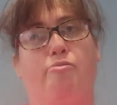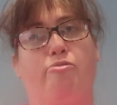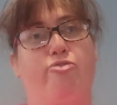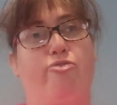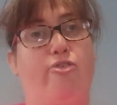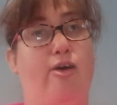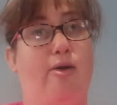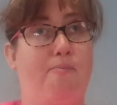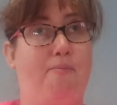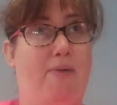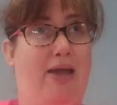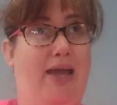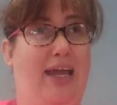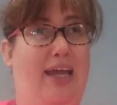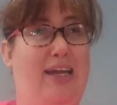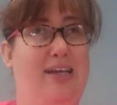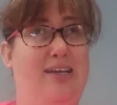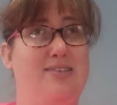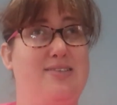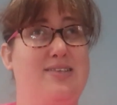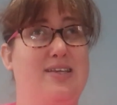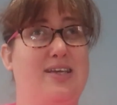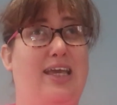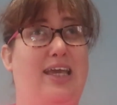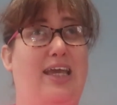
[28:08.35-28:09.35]
for me
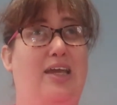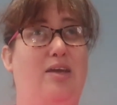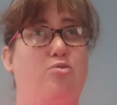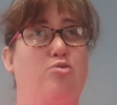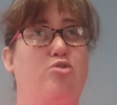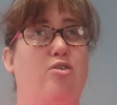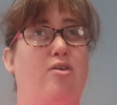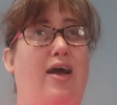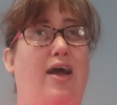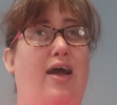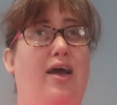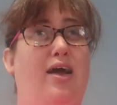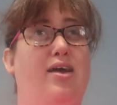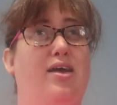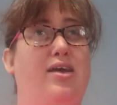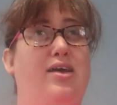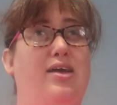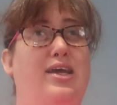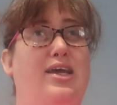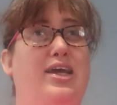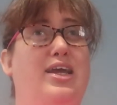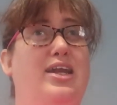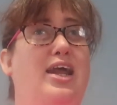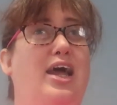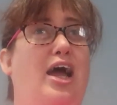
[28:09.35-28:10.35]
to keep track,
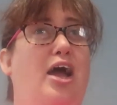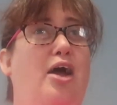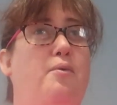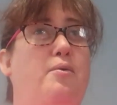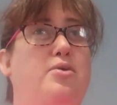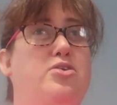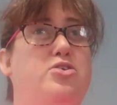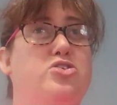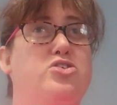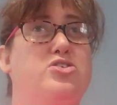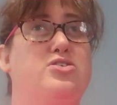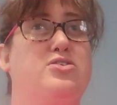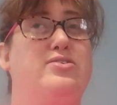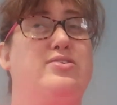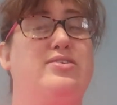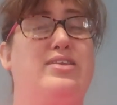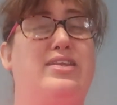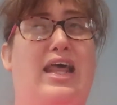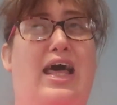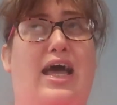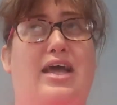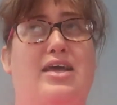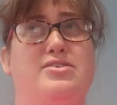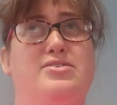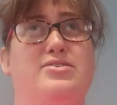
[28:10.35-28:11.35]
you know, and just
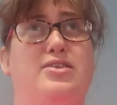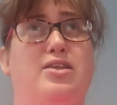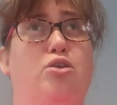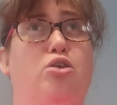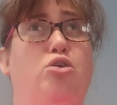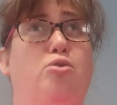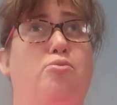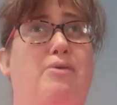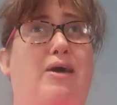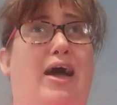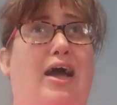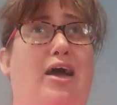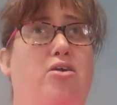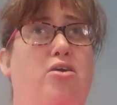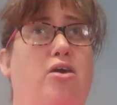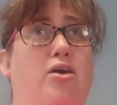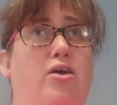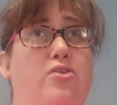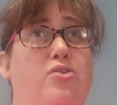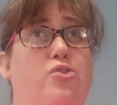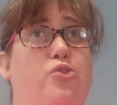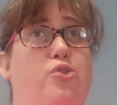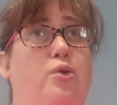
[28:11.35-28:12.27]
nice to look back on.